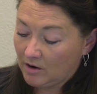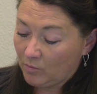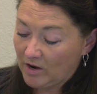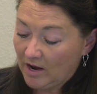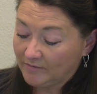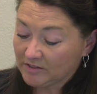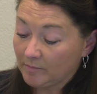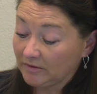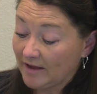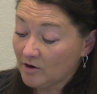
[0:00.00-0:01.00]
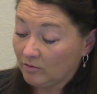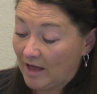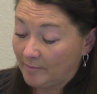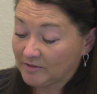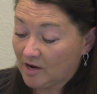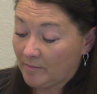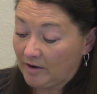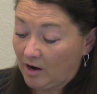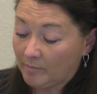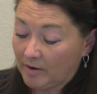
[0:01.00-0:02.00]
We have some Lego Labs
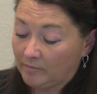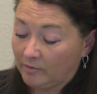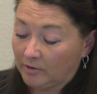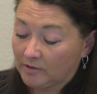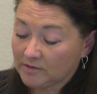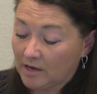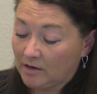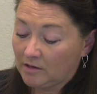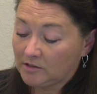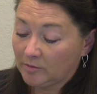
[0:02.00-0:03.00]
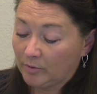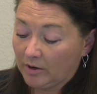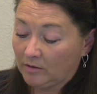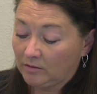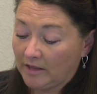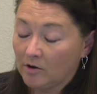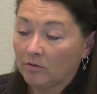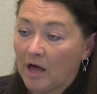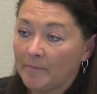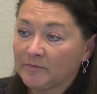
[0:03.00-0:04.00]
coming up. I'm really excited to bring Lego
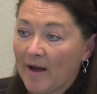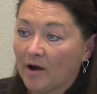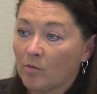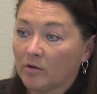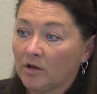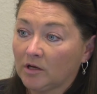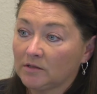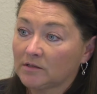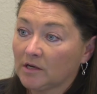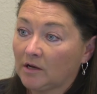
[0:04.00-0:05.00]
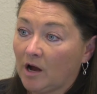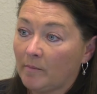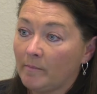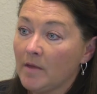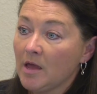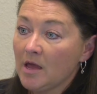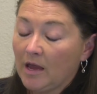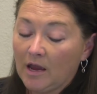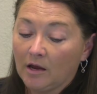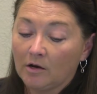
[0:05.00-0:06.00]
Labs back where the kids can come
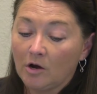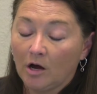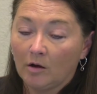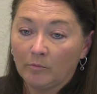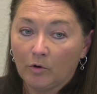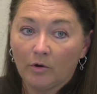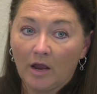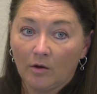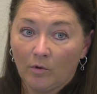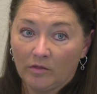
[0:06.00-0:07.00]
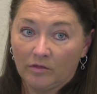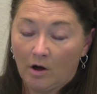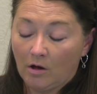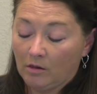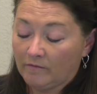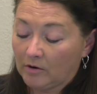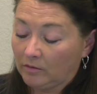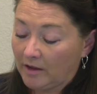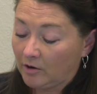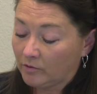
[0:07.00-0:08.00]
and create with all of our
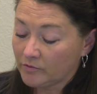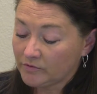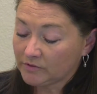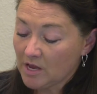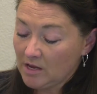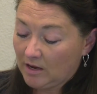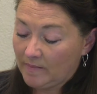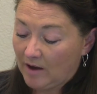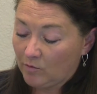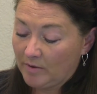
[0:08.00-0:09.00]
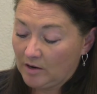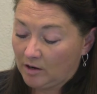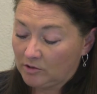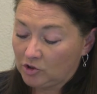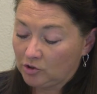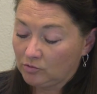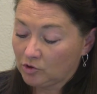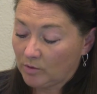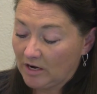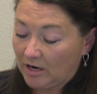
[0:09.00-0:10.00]
Legos. And that will be on June
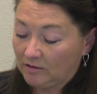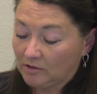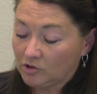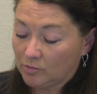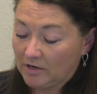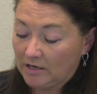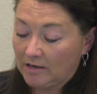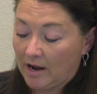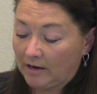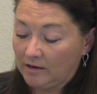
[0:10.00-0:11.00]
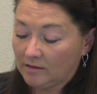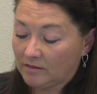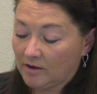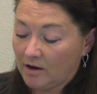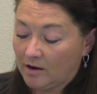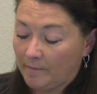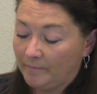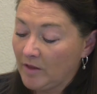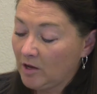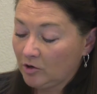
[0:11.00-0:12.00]
28th and
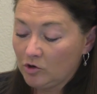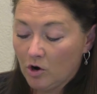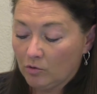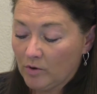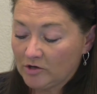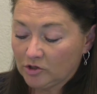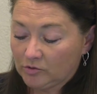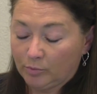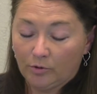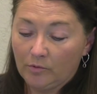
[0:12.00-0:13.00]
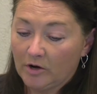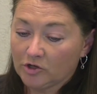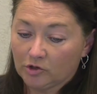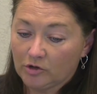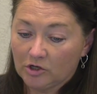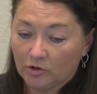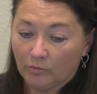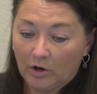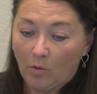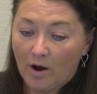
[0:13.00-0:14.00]
29th. No pre-registration
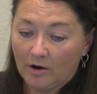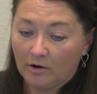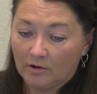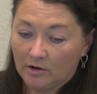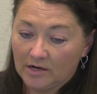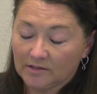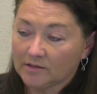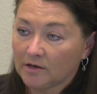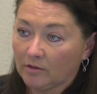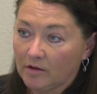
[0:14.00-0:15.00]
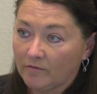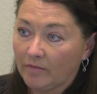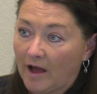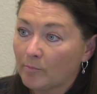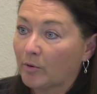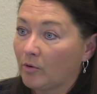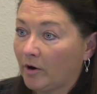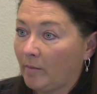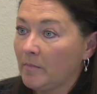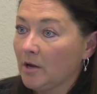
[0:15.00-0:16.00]
required necessarily for that
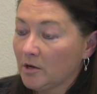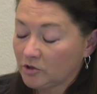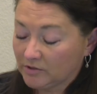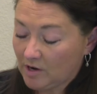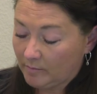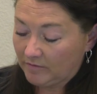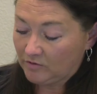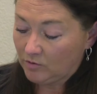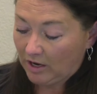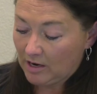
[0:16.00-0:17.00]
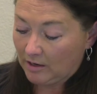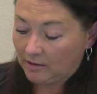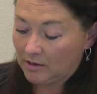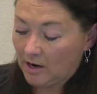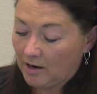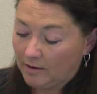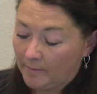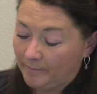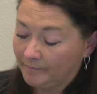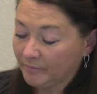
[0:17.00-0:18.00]
program. Just come if you can
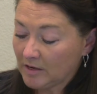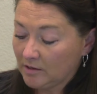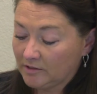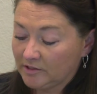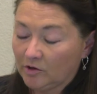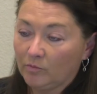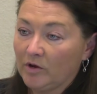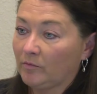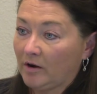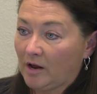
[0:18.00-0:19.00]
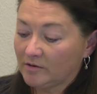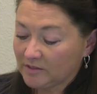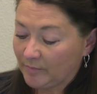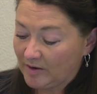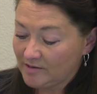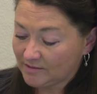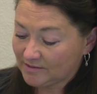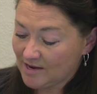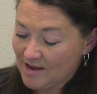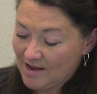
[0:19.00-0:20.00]
until we run out of
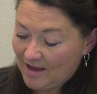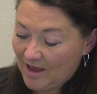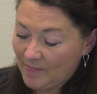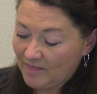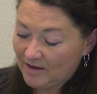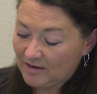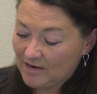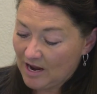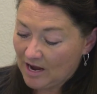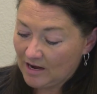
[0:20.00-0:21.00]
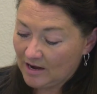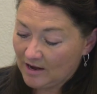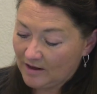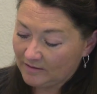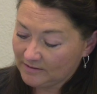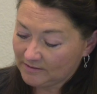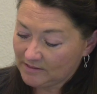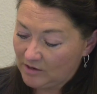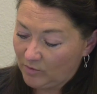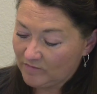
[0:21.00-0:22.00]
space. And then let's
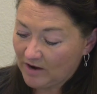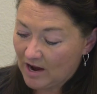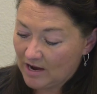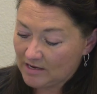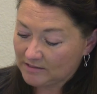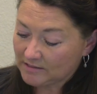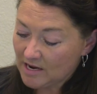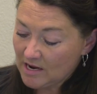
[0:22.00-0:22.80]
see, we've got